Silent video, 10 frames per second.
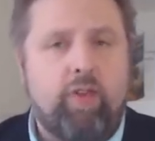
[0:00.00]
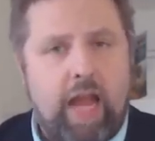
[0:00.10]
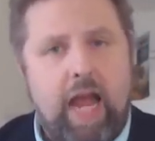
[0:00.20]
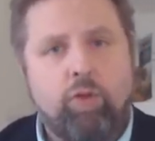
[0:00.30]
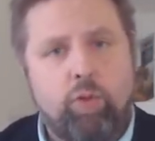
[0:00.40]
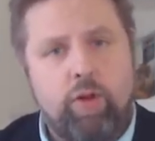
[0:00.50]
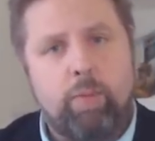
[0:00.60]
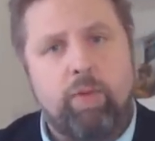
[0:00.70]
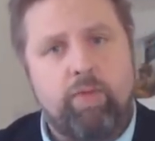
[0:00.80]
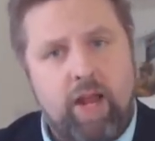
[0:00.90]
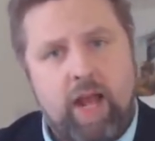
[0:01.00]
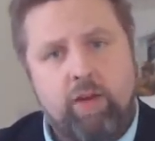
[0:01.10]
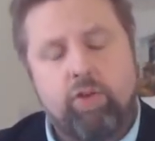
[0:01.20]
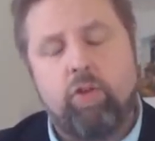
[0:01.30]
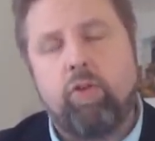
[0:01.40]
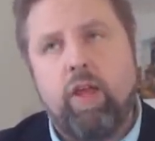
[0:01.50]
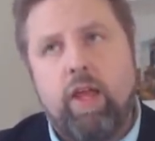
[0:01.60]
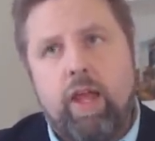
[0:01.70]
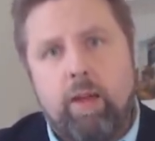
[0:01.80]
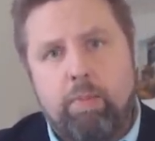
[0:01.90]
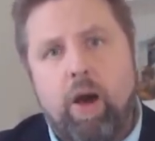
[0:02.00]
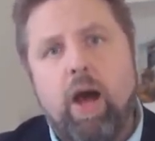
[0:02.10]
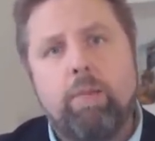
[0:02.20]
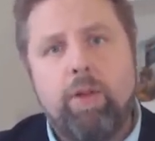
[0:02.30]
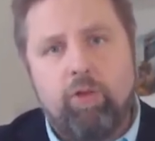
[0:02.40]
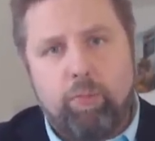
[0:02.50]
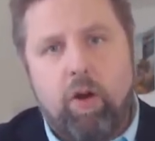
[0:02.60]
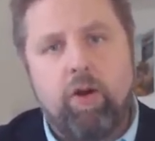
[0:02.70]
the actual number of nationalist and populist